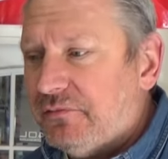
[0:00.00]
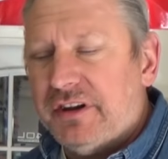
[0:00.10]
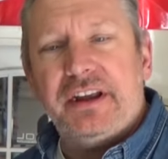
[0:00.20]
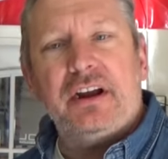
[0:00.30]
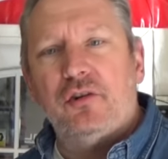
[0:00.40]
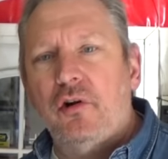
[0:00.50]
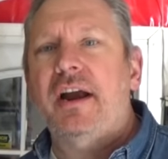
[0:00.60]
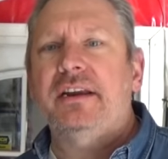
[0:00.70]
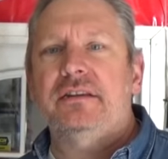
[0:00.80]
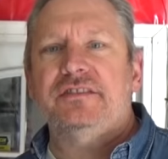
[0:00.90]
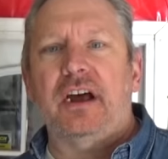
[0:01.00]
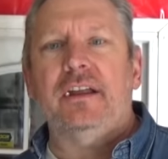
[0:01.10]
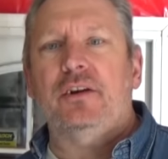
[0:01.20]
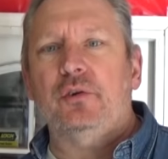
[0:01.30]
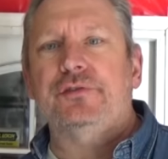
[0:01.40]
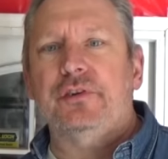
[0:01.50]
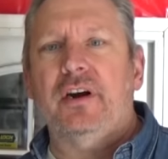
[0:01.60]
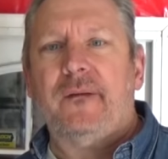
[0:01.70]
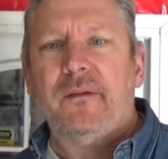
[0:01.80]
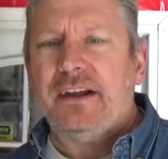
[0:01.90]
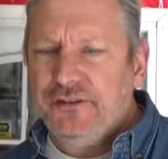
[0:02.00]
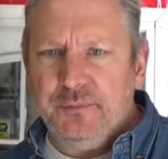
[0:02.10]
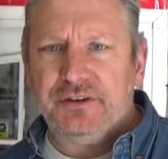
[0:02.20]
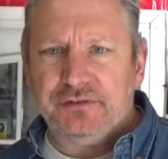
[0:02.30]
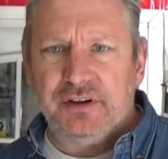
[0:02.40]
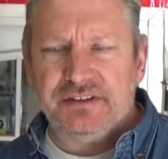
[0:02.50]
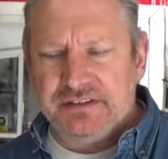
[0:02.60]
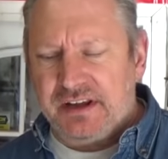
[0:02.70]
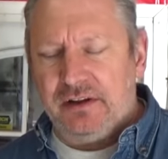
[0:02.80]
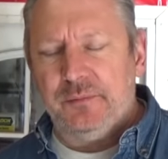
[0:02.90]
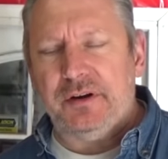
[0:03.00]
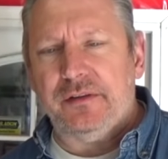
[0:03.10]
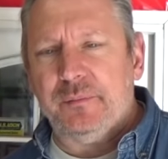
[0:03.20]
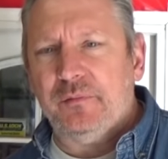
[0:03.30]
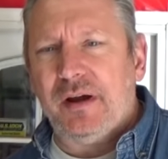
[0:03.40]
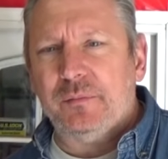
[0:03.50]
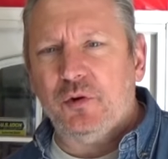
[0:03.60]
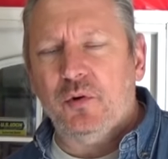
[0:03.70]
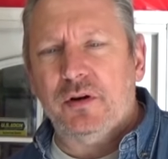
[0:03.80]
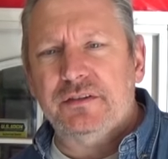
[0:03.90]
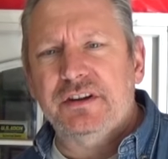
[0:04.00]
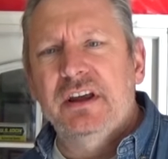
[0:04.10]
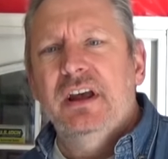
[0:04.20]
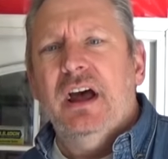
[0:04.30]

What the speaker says: Really a great, solid old truck. Not too much rust. It's got a little bit on the bottom corners.